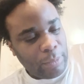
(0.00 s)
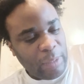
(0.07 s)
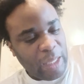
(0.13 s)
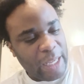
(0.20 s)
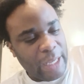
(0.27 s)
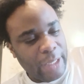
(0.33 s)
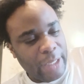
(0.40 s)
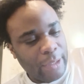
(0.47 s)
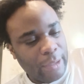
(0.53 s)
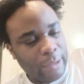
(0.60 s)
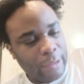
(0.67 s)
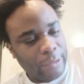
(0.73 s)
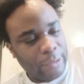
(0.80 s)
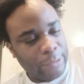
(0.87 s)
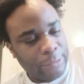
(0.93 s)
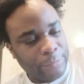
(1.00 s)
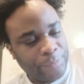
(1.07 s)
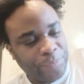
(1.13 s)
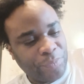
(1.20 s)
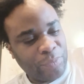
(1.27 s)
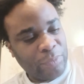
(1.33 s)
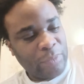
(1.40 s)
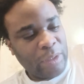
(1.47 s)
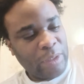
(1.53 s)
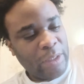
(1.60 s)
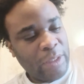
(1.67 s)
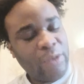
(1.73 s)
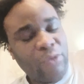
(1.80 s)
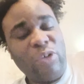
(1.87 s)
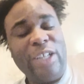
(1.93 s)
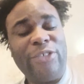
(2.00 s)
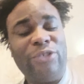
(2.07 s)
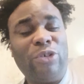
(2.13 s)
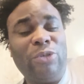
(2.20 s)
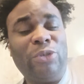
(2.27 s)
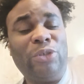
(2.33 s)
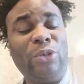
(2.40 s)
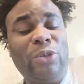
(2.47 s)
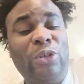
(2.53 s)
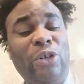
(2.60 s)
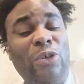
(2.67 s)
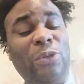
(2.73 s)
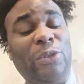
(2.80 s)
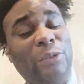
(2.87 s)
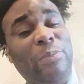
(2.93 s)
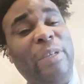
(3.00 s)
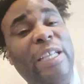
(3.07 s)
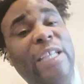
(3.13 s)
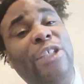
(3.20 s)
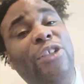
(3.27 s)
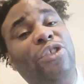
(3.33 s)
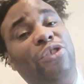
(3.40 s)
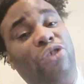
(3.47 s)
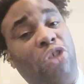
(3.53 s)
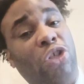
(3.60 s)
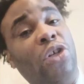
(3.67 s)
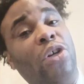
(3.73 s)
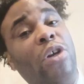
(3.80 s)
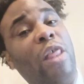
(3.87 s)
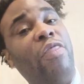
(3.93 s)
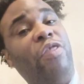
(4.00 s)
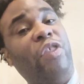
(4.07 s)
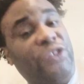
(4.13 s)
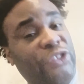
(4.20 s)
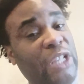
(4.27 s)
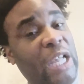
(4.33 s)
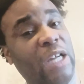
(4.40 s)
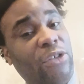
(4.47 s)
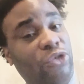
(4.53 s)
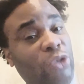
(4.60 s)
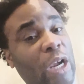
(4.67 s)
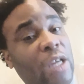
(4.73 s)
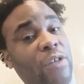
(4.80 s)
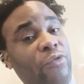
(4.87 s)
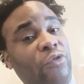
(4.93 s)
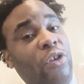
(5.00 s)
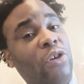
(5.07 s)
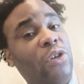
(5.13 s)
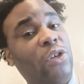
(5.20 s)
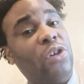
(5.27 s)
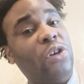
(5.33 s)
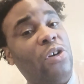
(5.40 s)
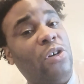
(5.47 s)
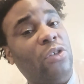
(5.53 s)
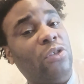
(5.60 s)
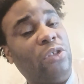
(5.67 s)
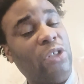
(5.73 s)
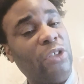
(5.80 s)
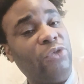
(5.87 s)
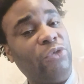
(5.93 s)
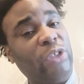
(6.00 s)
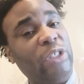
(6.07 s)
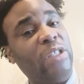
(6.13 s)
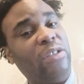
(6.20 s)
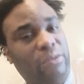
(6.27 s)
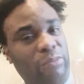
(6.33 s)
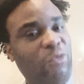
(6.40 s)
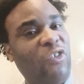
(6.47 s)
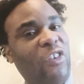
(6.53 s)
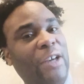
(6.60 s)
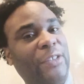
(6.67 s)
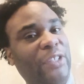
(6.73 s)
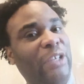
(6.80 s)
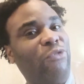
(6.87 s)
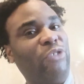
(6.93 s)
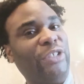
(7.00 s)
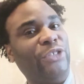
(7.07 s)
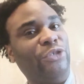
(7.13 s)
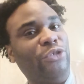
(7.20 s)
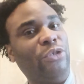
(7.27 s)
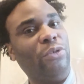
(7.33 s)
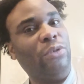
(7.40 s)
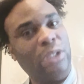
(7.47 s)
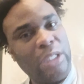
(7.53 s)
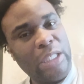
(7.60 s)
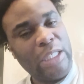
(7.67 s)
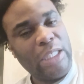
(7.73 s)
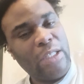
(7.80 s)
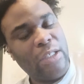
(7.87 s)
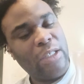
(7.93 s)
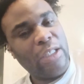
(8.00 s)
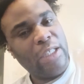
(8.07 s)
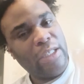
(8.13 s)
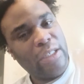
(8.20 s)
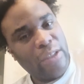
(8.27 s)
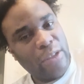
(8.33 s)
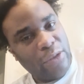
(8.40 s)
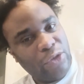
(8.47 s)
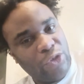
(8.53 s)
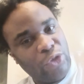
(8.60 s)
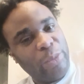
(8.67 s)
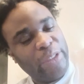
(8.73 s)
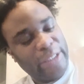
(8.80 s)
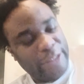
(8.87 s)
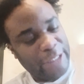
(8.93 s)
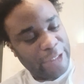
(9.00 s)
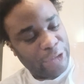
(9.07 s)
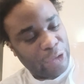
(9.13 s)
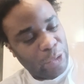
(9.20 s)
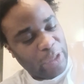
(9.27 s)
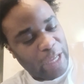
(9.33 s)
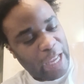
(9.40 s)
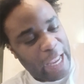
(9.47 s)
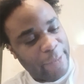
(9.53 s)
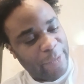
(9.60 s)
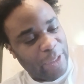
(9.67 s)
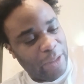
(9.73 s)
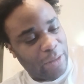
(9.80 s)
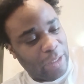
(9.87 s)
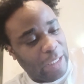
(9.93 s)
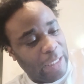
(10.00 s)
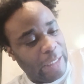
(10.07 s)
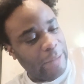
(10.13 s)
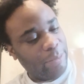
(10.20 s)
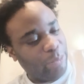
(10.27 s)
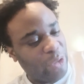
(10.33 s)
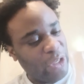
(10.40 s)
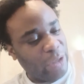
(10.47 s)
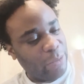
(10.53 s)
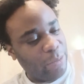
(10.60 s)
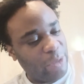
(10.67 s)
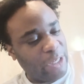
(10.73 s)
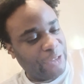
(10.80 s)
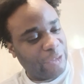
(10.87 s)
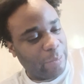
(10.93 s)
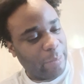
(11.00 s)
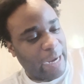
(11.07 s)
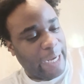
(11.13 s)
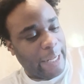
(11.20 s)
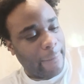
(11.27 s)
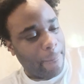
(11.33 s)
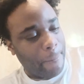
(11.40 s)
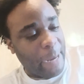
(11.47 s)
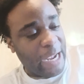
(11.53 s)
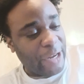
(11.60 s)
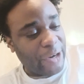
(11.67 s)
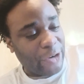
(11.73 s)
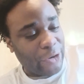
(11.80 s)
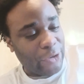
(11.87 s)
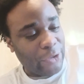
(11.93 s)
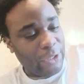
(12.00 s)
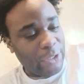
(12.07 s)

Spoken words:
And Retro Studios, to me, took the soundtrack of Donkey Kong Country prior to the original Super Nintendo game, and pretty much made it better